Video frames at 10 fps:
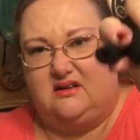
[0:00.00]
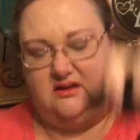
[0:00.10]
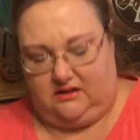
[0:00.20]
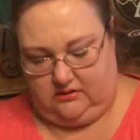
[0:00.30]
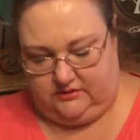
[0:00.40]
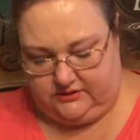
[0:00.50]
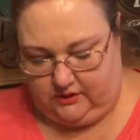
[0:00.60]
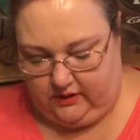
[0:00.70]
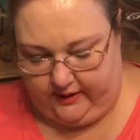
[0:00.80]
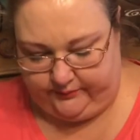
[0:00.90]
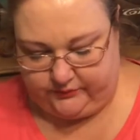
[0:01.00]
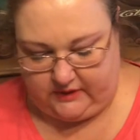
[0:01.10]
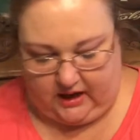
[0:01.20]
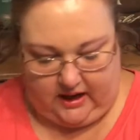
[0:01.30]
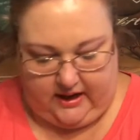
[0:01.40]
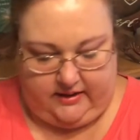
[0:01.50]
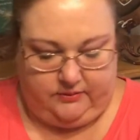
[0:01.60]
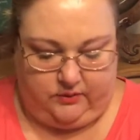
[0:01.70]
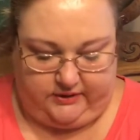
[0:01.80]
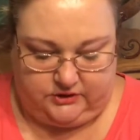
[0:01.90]
You know, so I
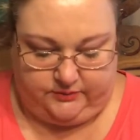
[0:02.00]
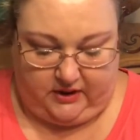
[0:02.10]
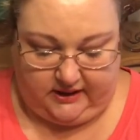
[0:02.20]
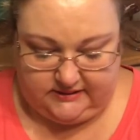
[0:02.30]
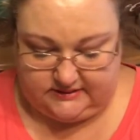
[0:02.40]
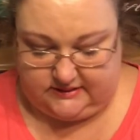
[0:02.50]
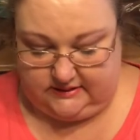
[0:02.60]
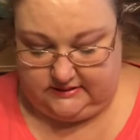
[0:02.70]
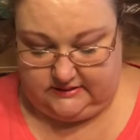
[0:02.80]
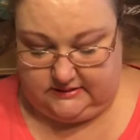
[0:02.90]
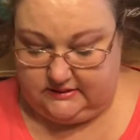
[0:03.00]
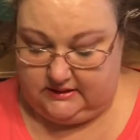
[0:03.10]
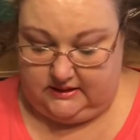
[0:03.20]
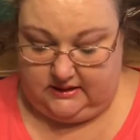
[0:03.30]
am going to pause this